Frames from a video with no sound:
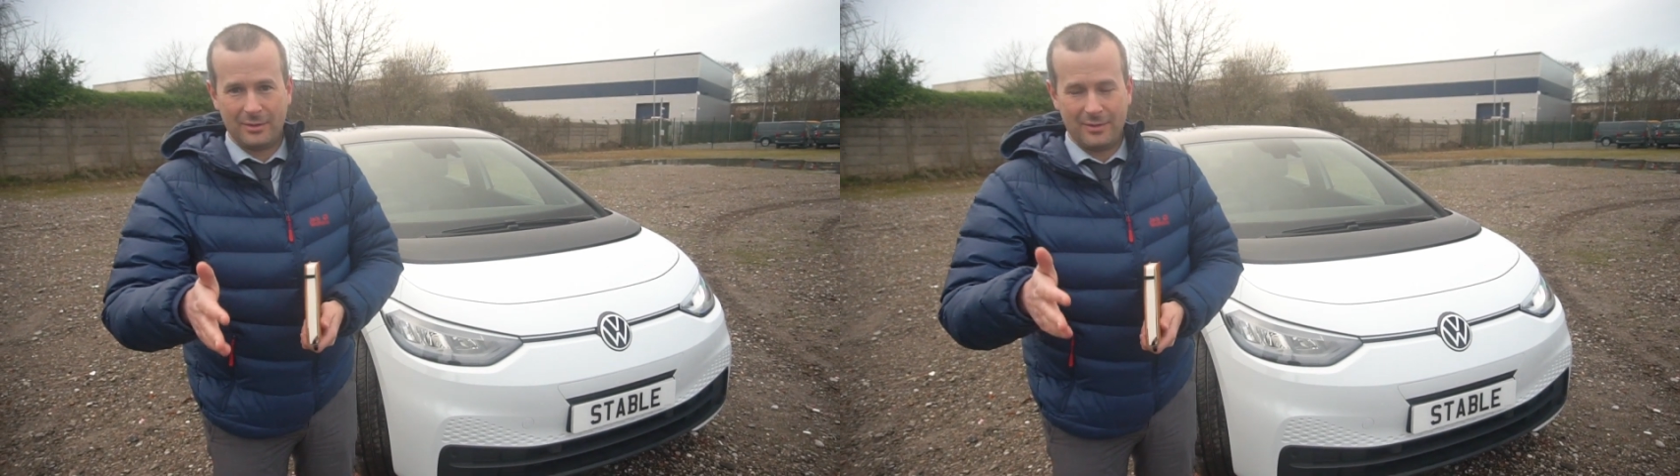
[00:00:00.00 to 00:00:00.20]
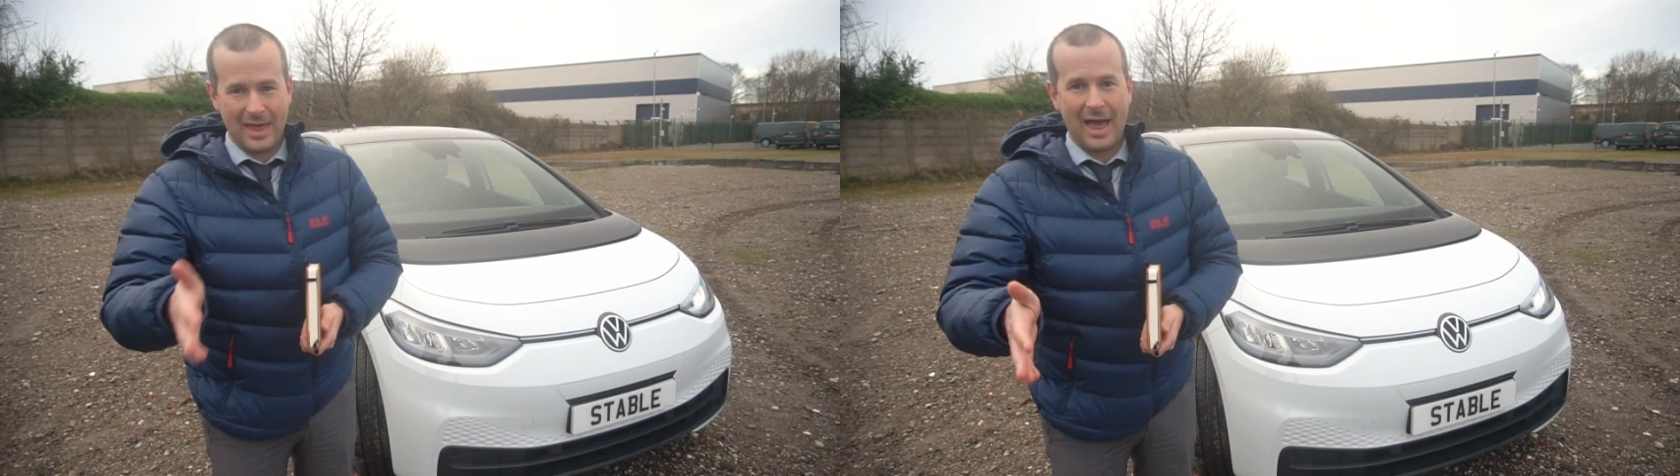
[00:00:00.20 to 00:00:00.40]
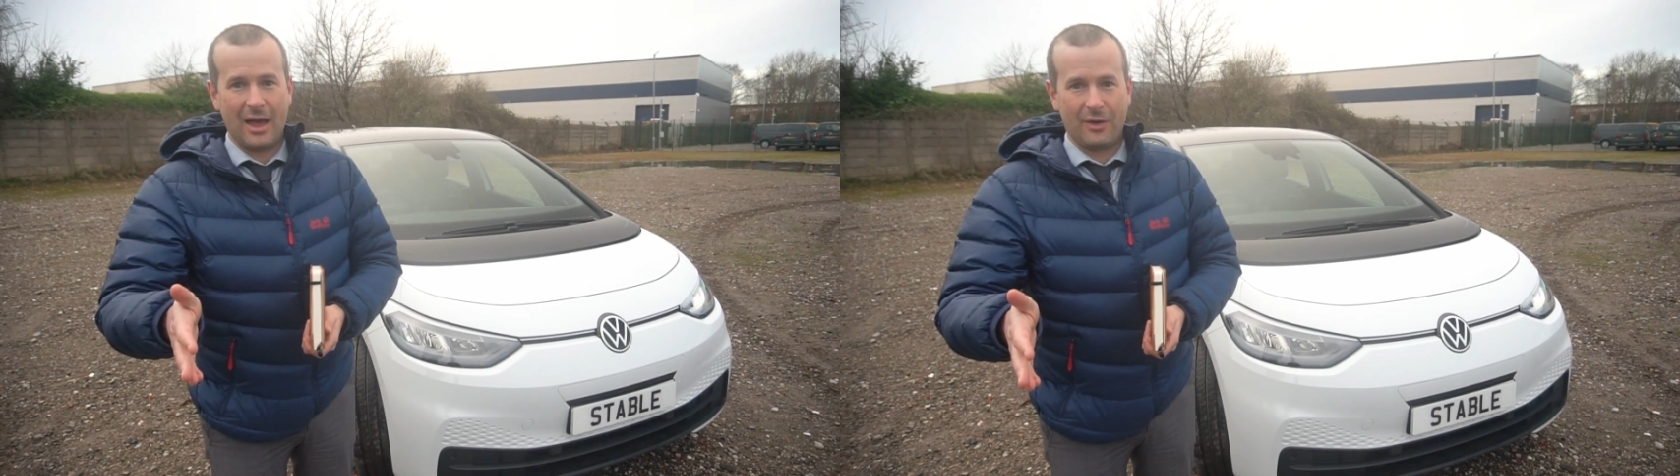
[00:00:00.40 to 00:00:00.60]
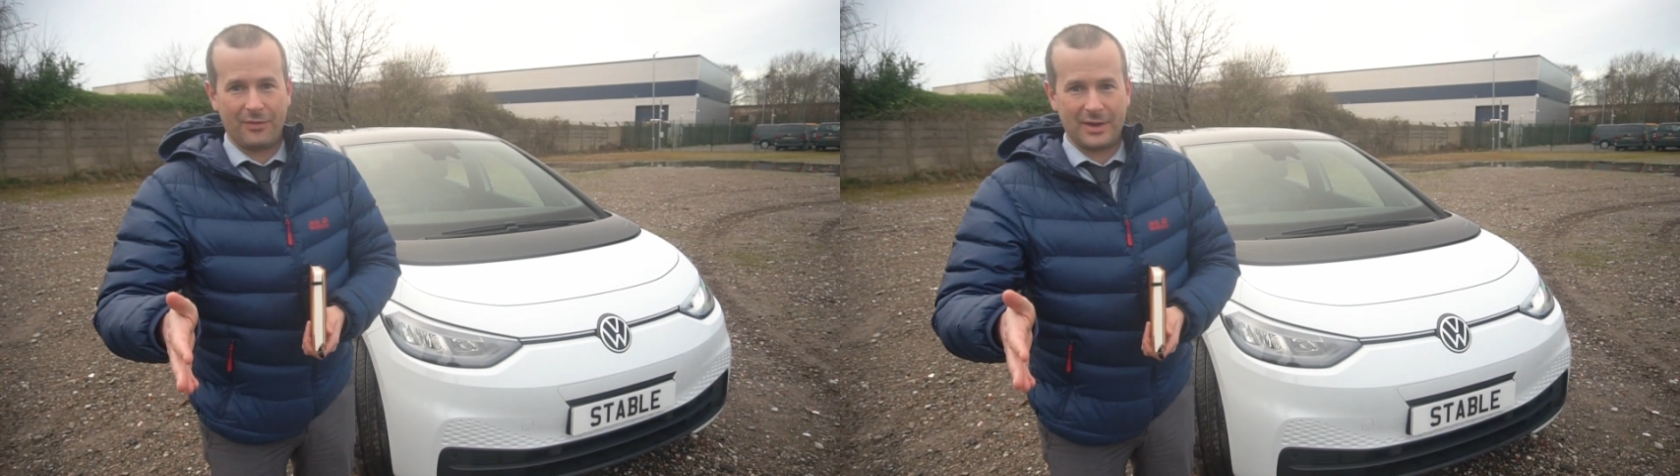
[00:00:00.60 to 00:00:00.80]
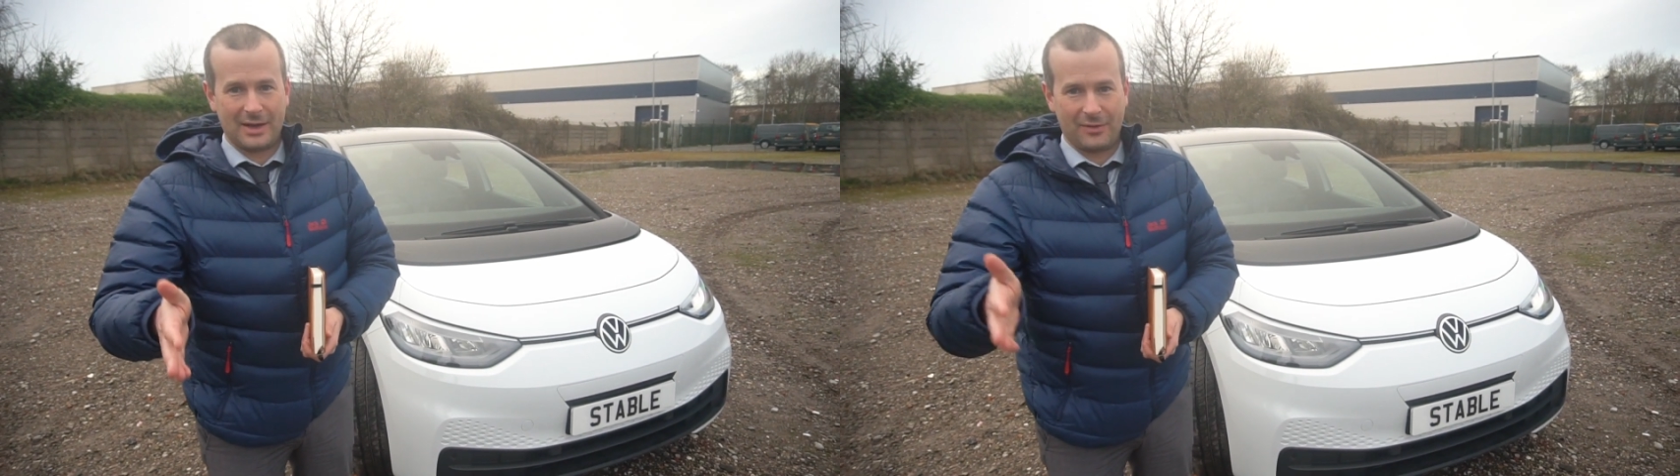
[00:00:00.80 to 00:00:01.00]
there
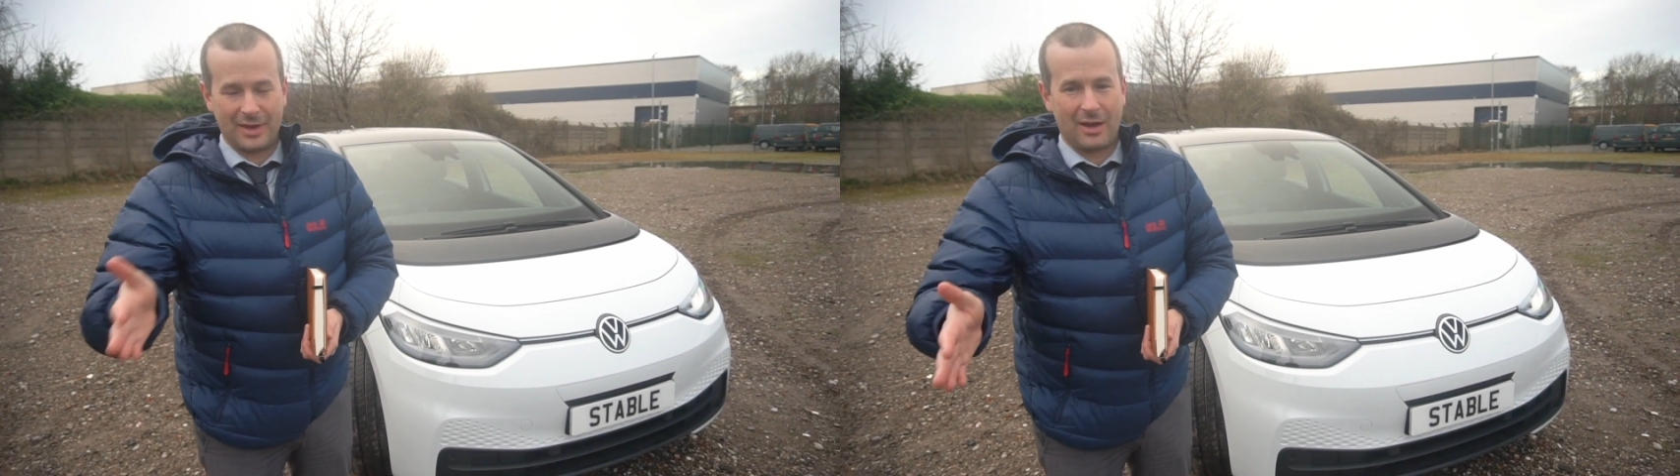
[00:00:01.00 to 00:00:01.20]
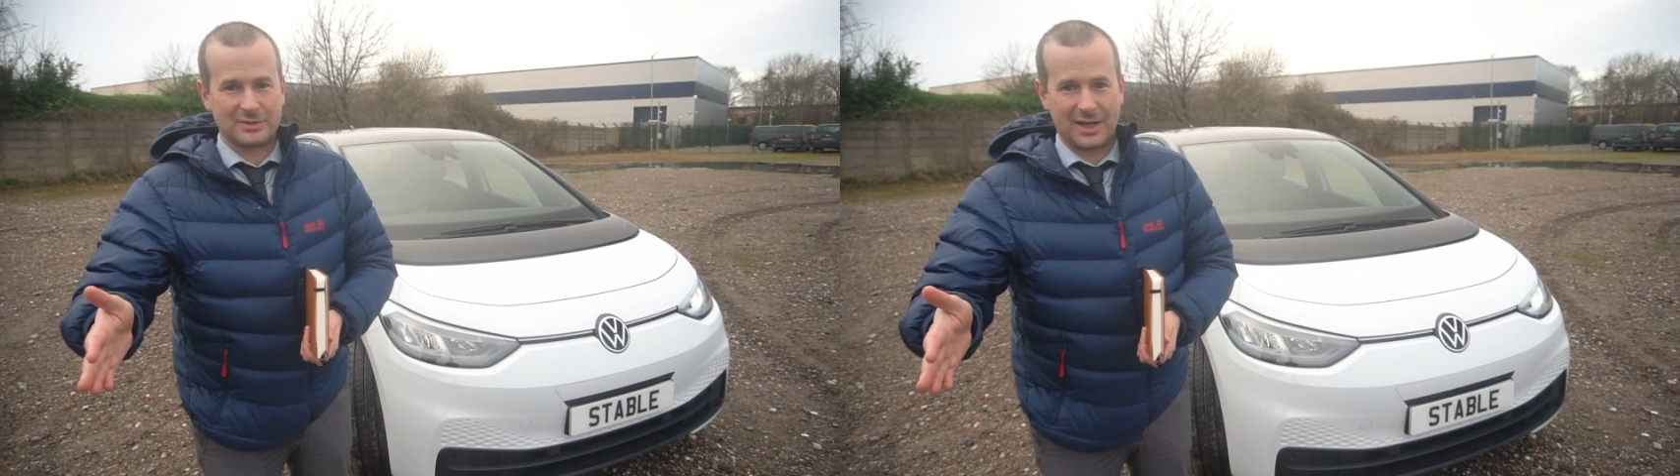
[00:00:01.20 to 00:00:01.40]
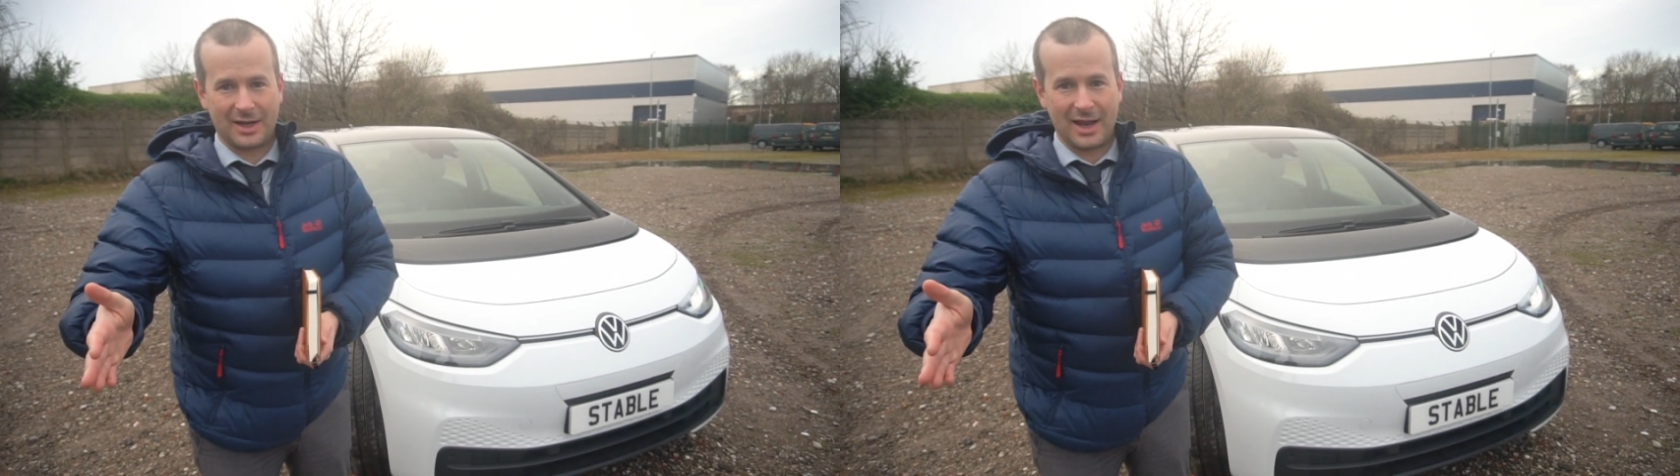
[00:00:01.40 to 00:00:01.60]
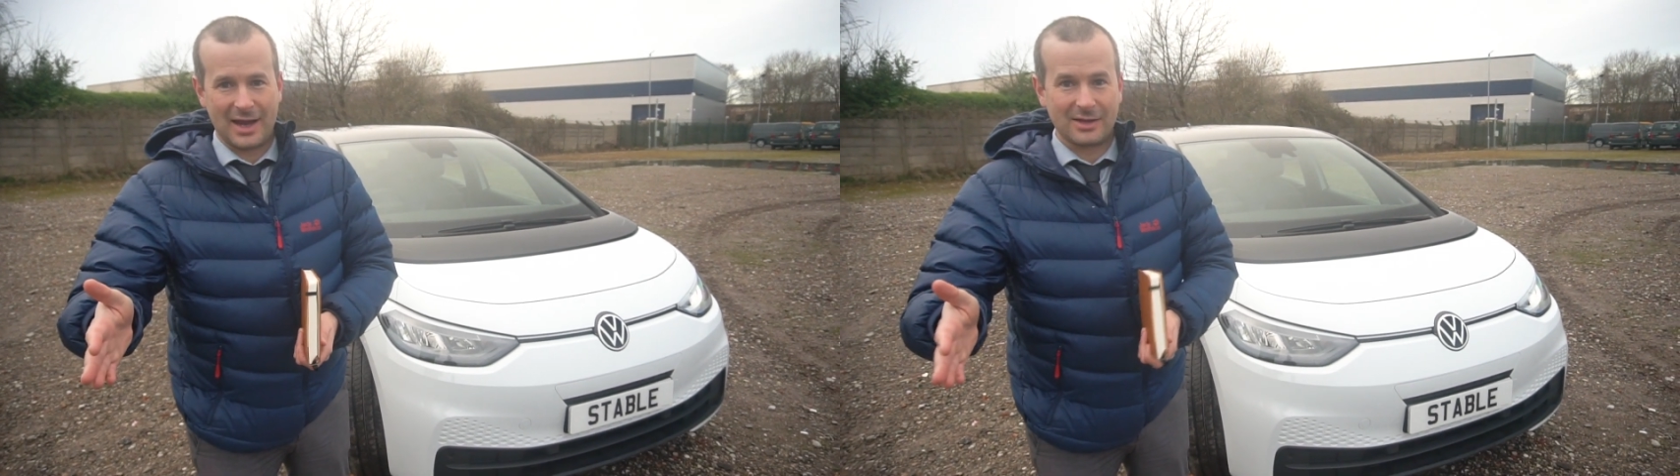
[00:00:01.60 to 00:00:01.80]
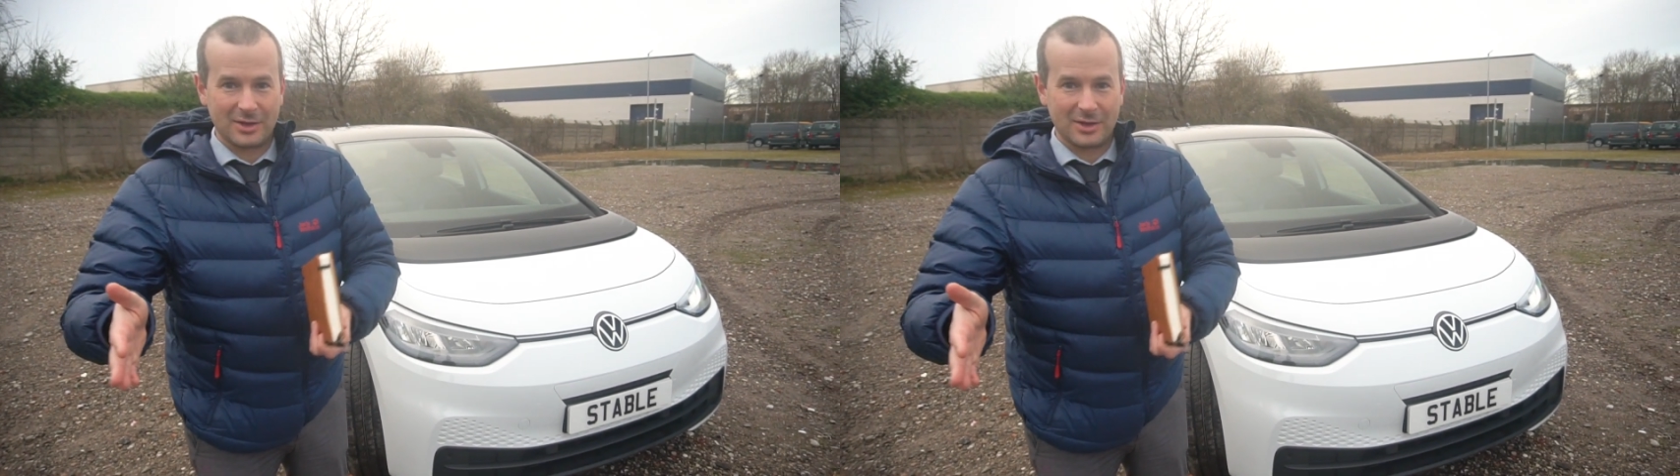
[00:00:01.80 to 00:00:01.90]
on the outside lane,